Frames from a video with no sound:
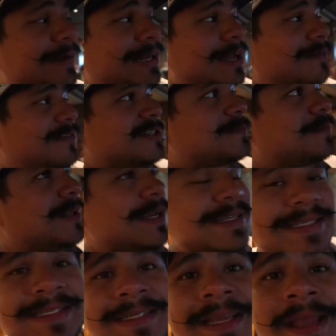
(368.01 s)
we love this
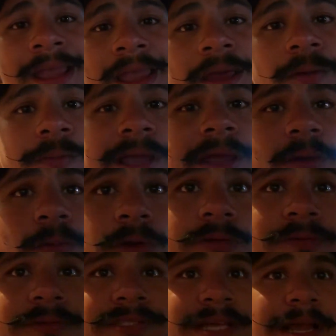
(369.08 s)
place and we had a
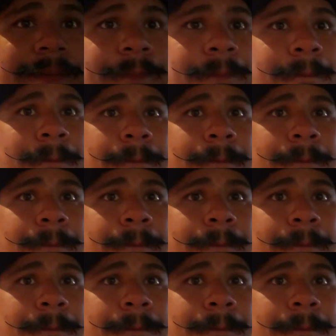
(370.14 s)
wonderful time.